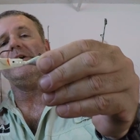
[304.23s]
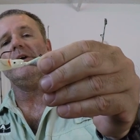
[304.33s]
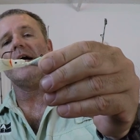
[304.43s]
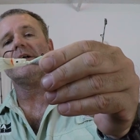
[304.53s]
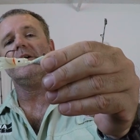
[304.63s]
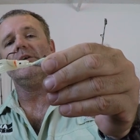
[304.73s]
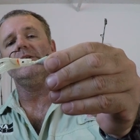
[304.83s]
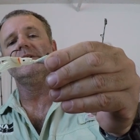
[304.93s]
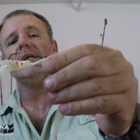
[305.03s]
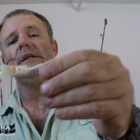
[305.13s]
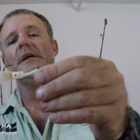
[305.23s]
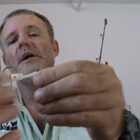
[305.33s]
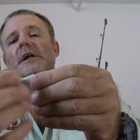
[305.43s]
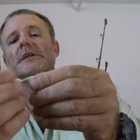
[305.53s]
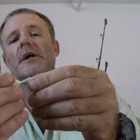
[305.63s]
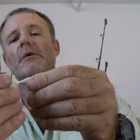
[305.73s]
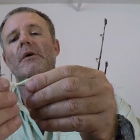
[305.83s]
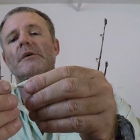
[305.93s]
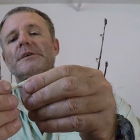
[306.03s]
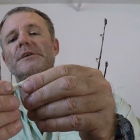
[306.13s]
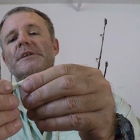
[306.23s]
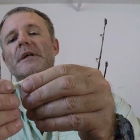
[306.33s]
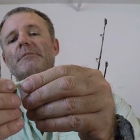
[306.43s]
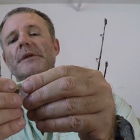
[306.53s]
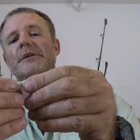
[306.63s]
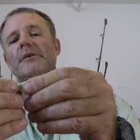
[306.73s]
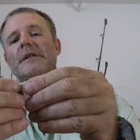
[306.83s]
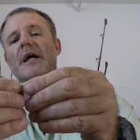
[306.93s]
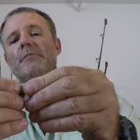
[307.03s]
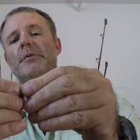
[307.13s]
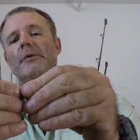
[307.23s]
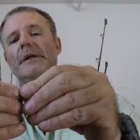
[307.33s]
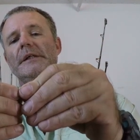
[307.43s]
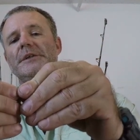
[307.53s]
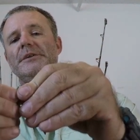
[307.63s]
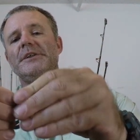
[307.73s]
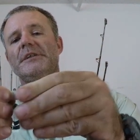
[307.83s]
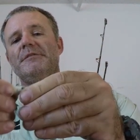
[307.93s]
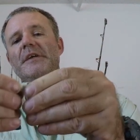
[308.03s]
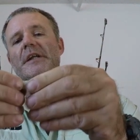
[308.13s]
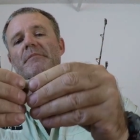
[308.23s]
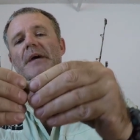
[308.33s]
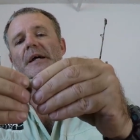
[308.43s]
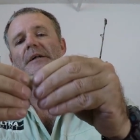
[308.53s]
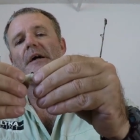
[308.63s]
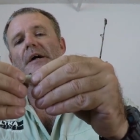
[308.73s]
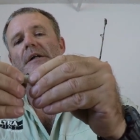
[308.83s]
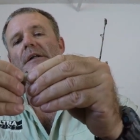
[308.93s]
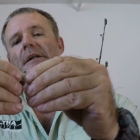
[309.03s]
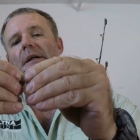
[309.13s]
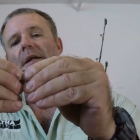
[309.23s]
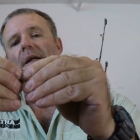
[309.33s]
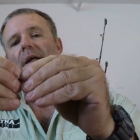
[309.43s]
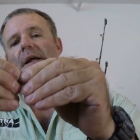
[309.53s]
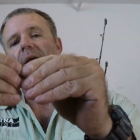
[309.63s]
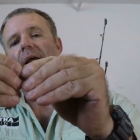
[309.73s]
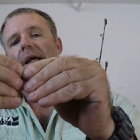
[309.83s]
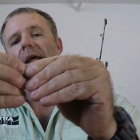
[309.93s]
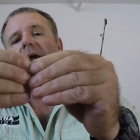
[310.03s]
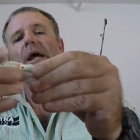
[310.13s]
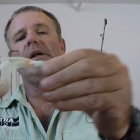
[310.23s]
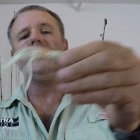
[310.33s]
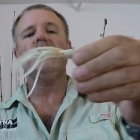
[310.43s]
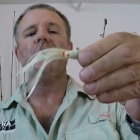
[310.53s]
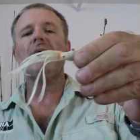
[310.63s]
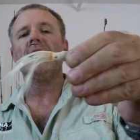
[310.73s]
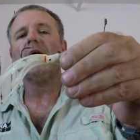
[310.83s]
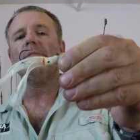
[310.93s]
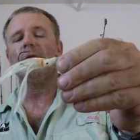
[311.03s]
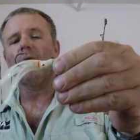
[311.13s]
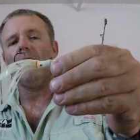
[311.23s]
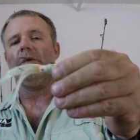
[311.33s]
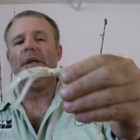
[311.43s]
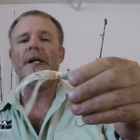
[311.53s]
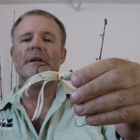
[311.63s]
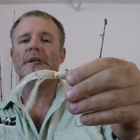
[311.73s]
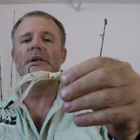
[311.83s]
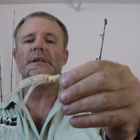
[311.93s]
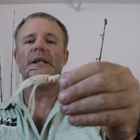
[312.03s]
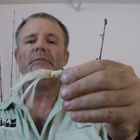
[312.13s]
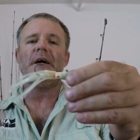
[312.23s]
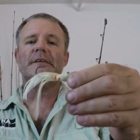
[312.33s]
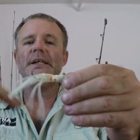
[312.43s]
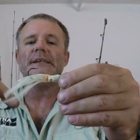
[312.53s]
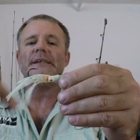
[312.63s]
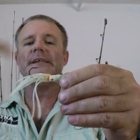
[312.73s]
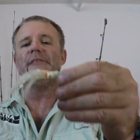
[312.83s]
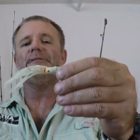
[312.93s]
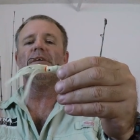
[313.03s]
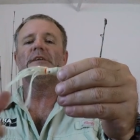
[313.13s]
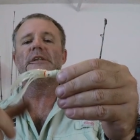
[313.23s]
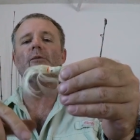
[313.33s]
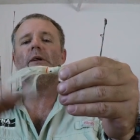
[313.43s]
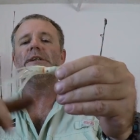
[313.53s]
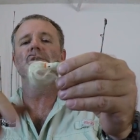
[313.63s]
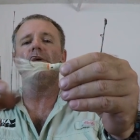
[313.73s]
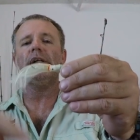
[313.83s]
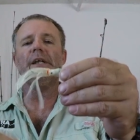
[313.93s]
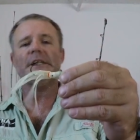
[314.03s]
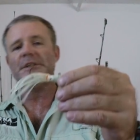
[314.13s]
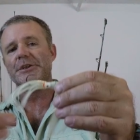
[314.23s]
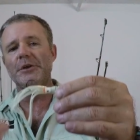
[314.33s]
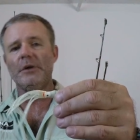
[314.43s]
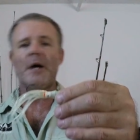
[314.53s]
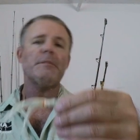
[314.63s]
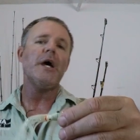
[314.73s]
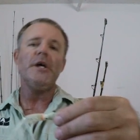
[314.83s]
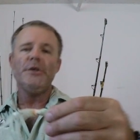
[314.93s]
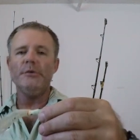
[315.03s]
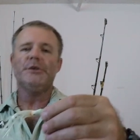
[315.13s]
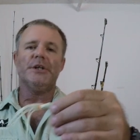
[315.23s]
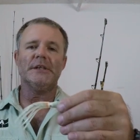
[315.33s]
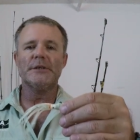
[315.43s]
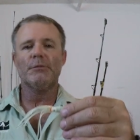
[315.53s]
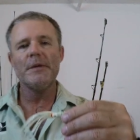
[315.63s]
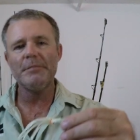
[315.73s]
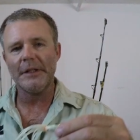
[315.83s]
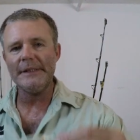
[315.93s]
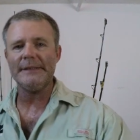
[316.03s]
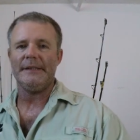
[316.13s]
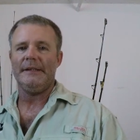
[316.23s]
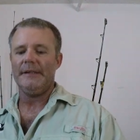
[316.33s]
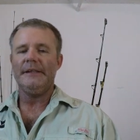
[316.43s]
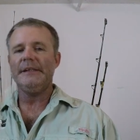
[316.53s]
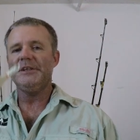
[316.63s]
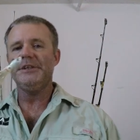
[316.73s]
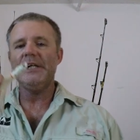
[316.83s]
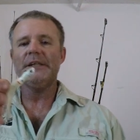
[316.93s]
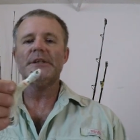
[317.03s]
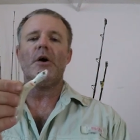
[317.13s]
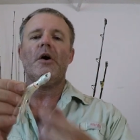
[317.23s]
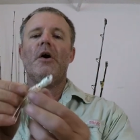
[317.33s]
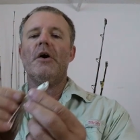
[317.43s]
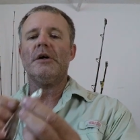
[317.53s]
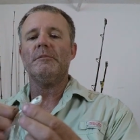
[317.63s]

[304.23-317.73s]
You're not going to lose it. So all you simply do at that point is you just feed it back on and you get back up and rolling. Now the good thing about this is if the squirt squid gets chewed up, you just replace it. These jigs are